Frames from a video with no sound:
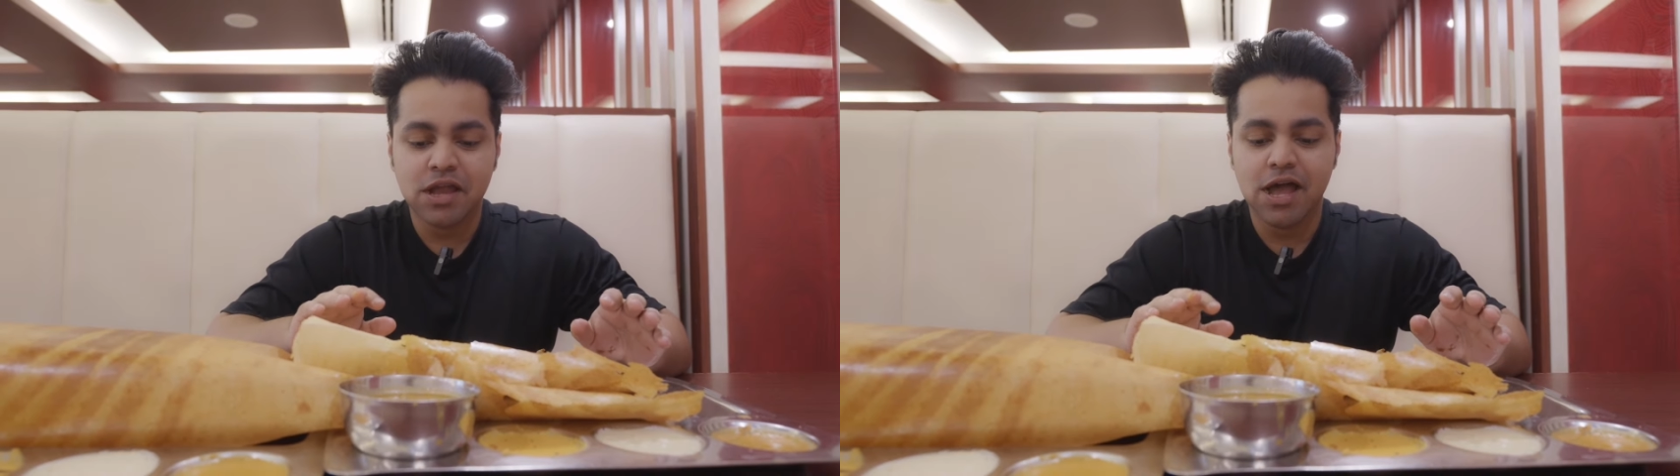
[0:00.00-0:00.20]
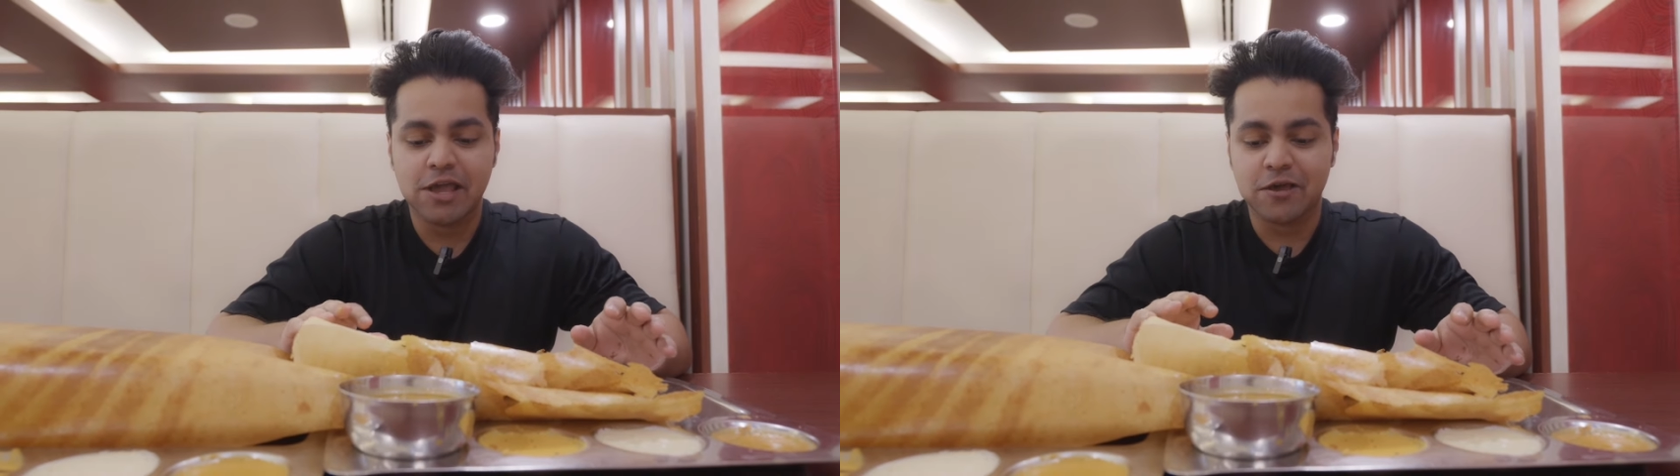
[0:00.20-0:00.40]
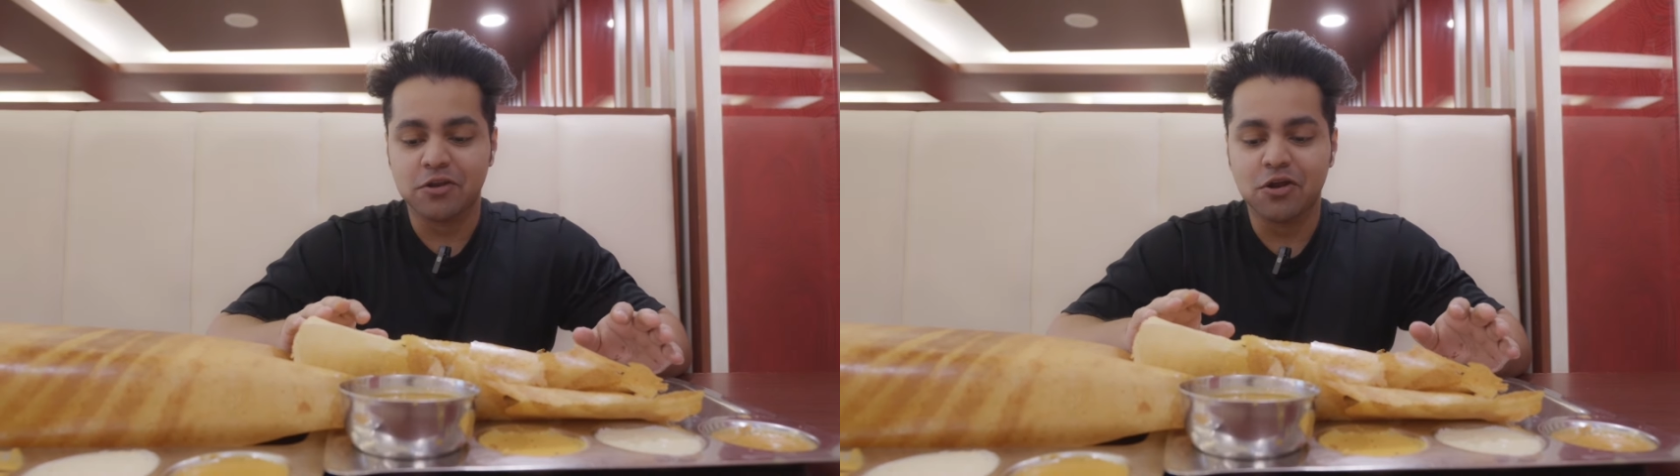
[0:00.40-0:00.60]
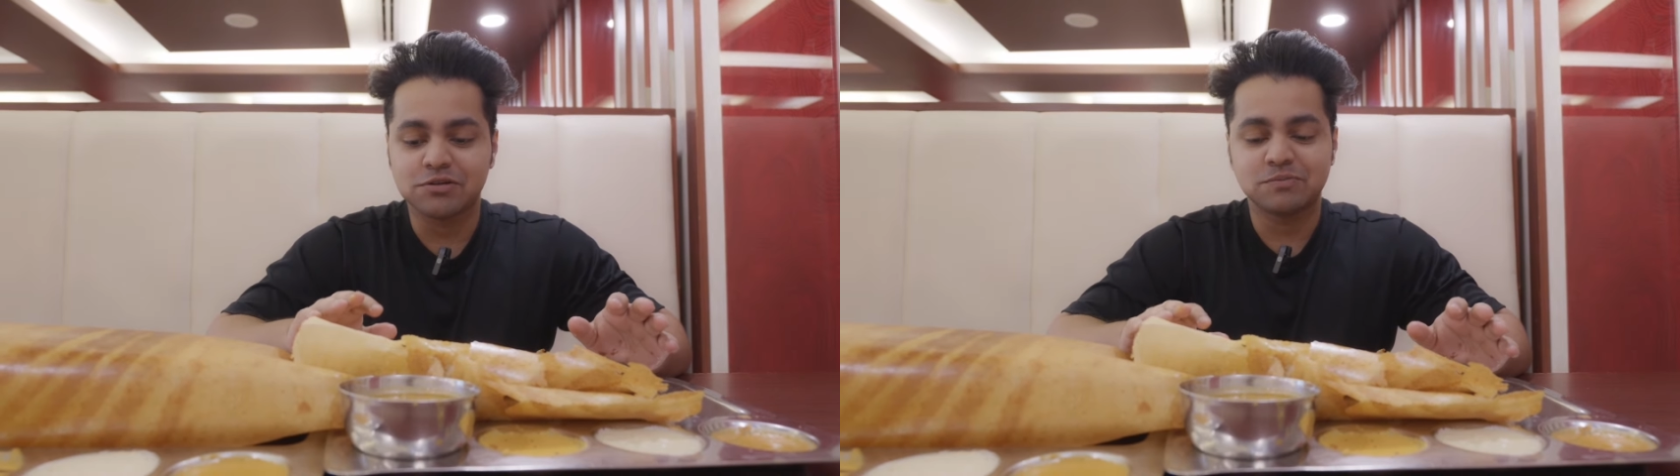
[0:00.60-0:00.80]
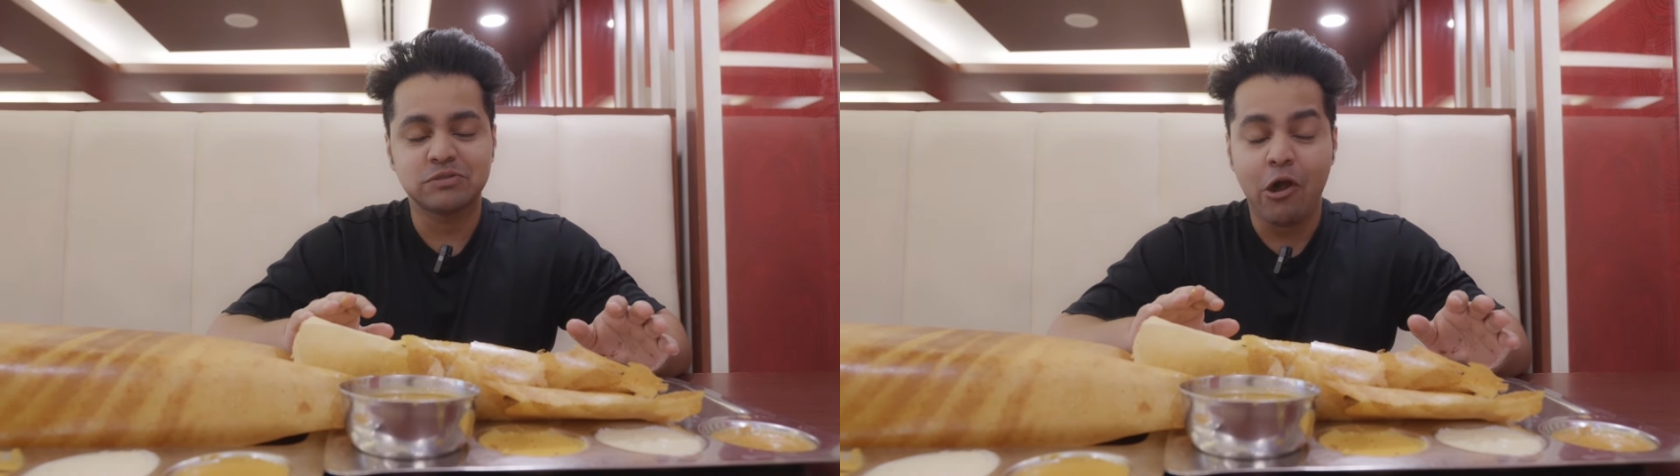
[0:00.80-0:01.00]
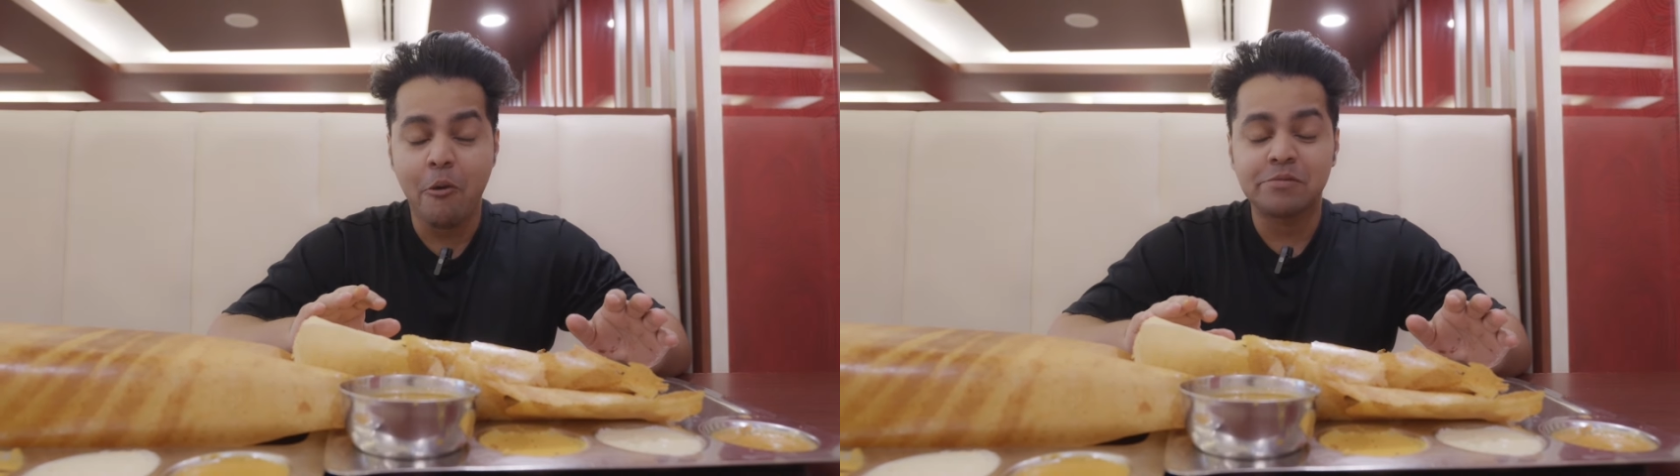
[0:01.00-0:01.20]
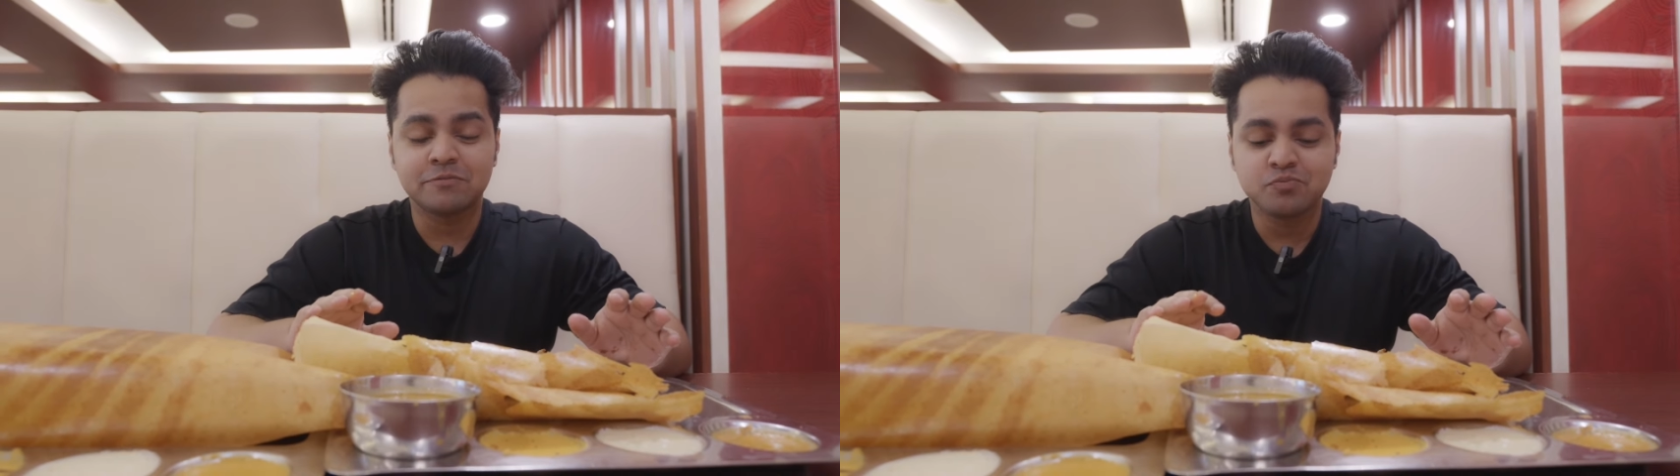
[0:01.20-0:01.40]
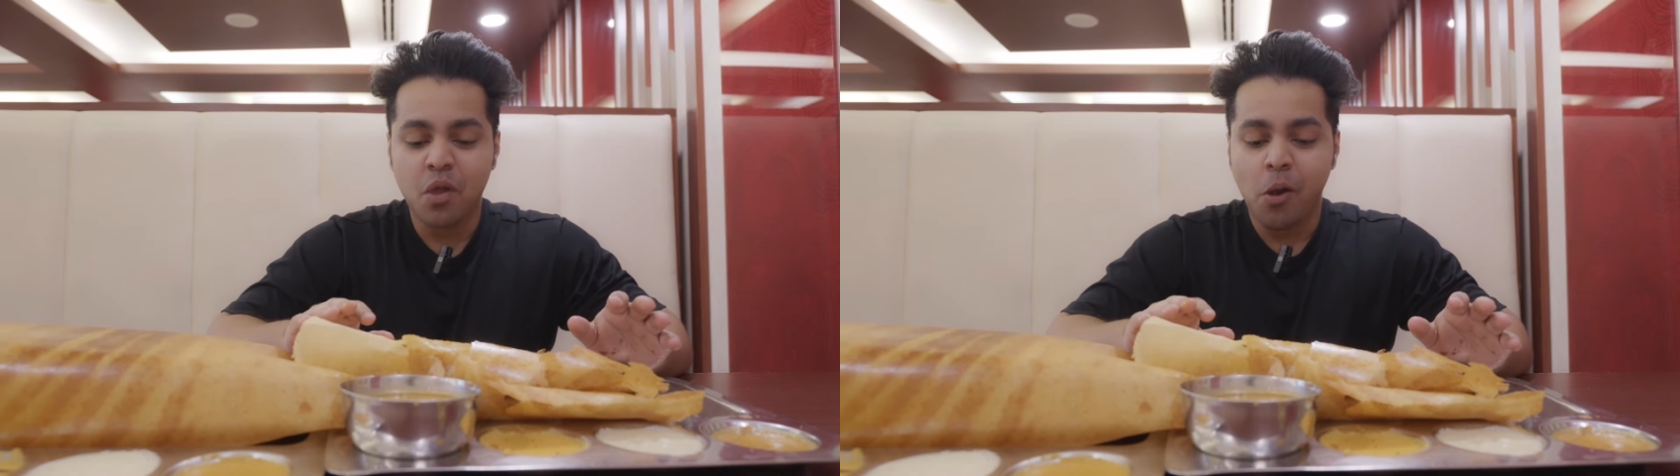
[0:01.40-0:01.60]
I cannot
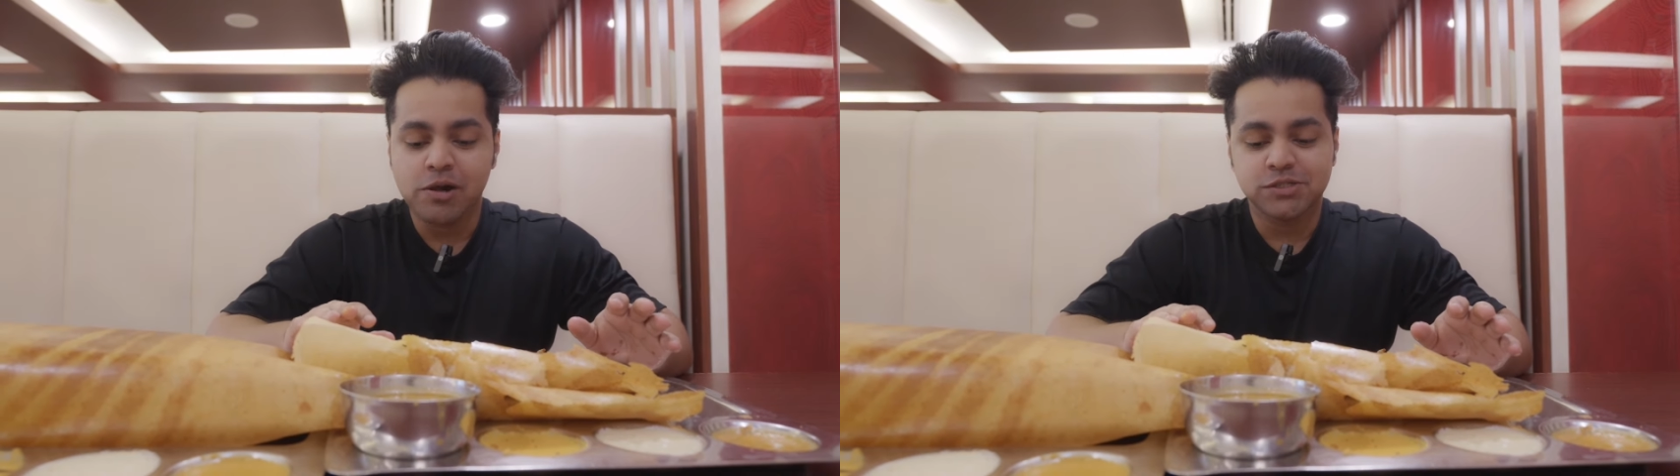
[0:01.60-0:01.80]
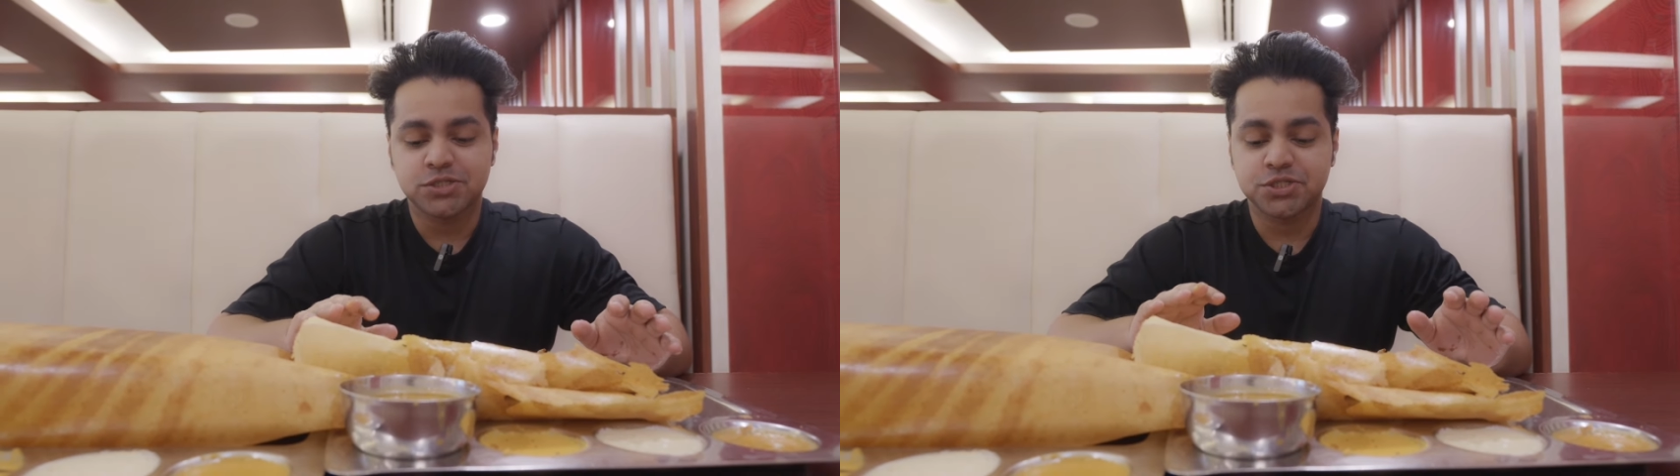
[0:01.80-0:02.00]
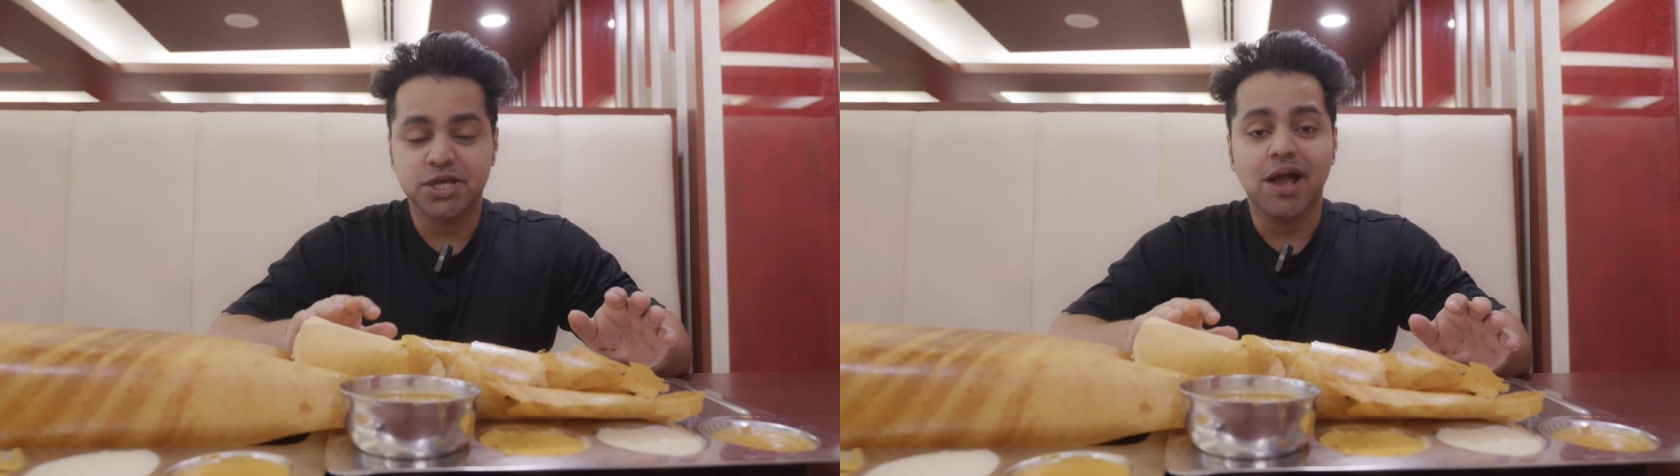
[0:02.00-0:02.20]
say